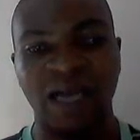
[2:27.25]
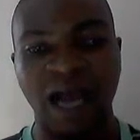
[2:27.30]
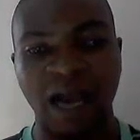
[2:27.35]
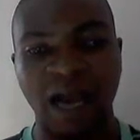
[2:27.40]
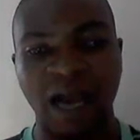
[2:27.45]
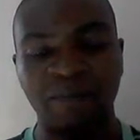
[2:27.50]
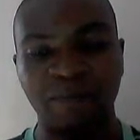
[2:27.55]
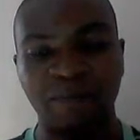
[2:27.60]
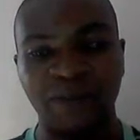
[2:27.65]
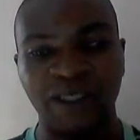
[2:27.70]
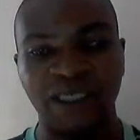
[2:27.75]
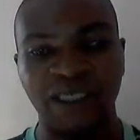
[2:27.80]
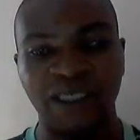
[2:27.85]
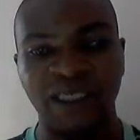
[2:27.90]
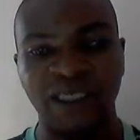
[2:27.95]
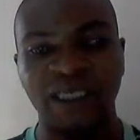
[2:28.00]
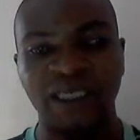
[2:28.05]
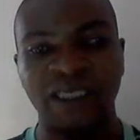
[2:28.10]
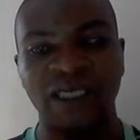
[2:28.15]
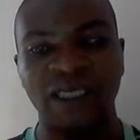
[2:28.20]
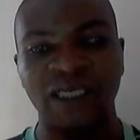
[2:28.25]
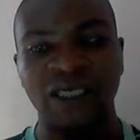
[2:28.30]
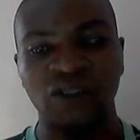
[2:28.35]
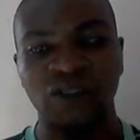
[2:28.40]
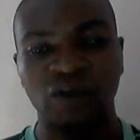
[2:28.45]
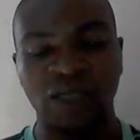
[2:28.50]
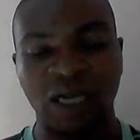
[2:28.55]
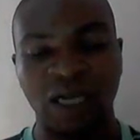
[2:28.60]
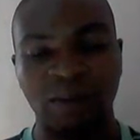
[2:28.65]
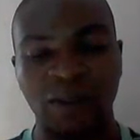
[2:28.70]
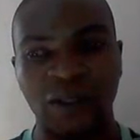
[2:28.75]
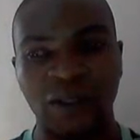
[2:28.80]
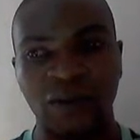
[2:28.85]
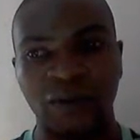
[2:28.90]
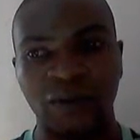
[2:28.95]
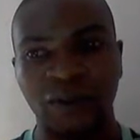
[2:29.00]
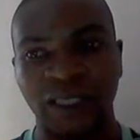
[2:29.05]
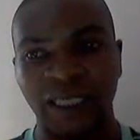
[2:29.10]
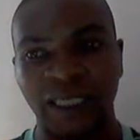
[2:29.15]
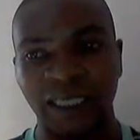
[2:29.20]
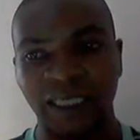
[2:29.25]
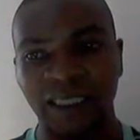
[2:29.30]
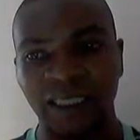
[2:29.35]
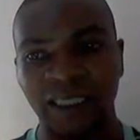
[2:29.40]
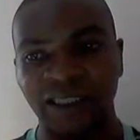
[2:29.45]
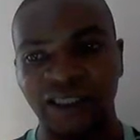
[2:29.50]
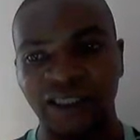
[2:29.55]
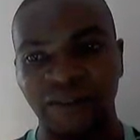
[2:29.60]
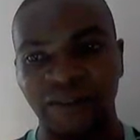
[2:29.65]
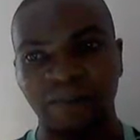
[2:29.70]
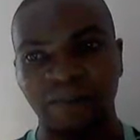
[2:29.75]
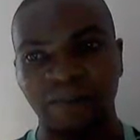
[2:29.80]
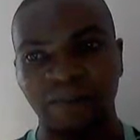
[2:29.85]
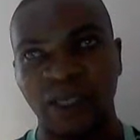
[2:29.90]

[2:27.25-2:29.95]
RP to Cameroon English.